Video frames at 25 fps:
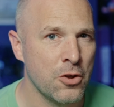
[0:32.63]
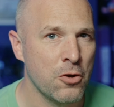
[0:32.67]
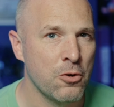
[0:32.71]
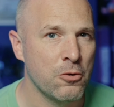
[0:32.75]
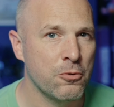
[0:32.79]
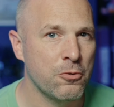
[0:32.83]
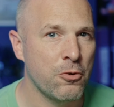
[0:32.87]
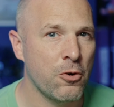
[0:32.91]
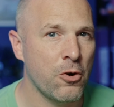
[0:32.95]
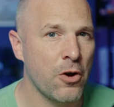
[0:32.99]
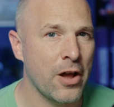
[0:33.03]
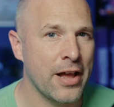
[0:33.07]

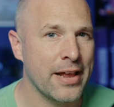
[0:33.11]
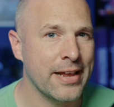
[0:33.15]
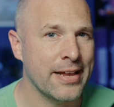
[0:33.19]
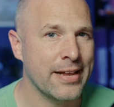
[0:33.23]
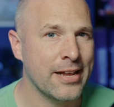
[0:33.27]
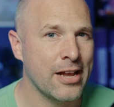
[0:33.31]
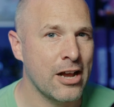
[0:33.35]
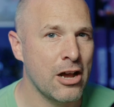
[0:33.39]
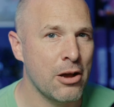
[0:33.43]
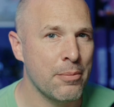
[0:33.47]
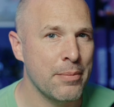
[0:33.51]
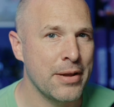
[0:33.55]
for a
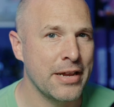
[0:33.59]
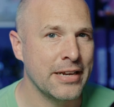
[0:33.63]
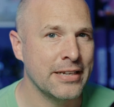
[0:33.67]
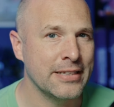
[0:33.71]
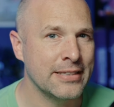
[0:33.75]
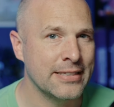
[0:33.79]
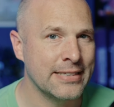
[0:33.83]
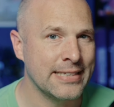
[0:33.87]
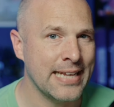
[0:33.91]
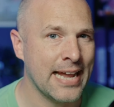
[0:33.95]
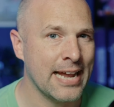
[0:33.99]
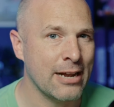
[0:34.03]

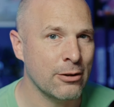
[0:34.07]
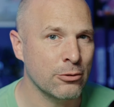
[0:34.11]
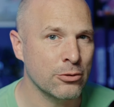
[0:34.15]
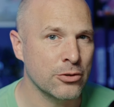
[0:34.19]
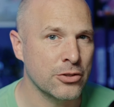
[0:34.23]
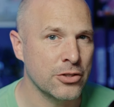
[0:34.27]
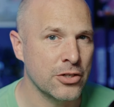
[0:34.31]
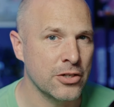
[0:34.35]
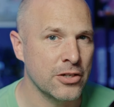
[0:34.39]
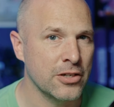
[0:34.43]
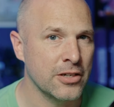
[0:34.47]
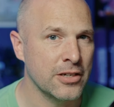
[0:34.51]
coming
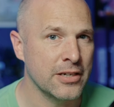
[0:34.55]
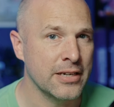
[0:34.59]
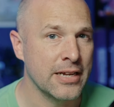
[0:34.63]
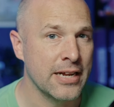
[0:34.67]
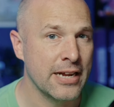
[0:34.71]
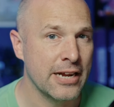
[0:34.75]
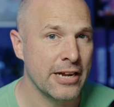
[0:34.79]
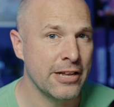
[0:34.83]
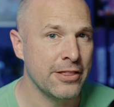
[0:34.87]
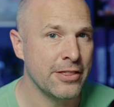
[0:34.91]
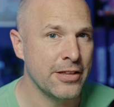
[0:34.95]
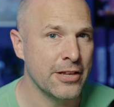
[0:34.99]
downturn
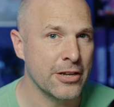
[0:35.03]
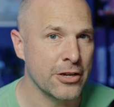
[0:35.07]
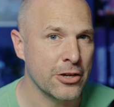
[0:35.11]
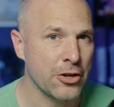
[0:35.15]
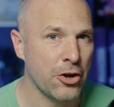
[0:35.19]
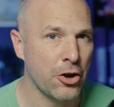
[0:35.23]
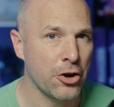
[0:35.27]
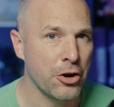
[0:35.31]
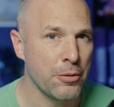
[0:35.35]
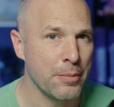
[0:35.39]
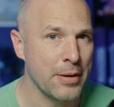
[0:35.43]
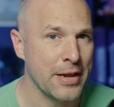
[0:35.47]
in the
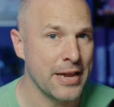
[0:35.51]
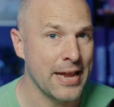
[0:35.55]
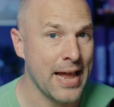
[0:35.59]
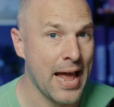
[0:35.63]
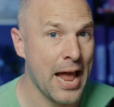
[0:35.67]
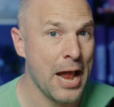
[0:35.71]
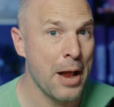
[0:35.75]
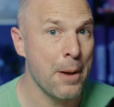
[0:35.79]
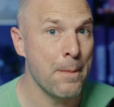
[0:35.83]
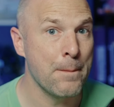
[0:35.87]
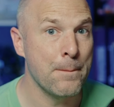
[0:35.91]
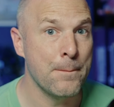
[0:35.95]
economy,
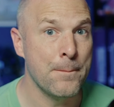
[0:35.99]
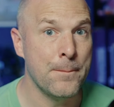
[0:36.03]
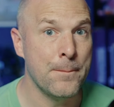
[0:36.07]
a